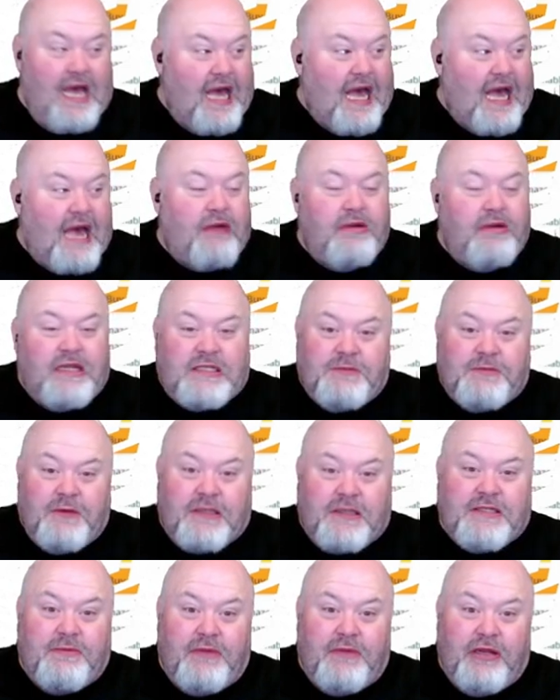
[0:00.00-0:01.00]
I would
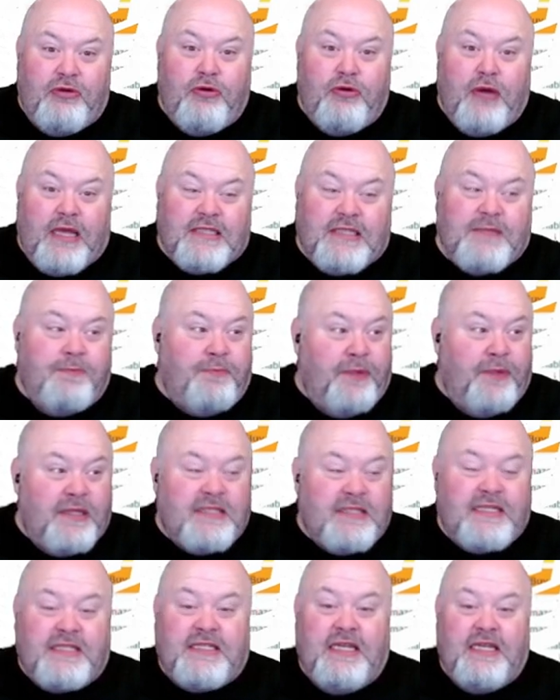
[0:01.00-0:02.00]
expect somebody who has a
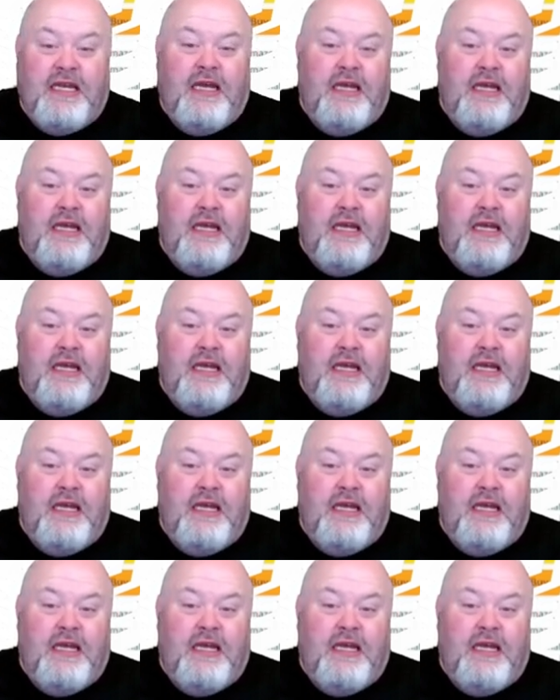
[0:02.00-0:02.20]
business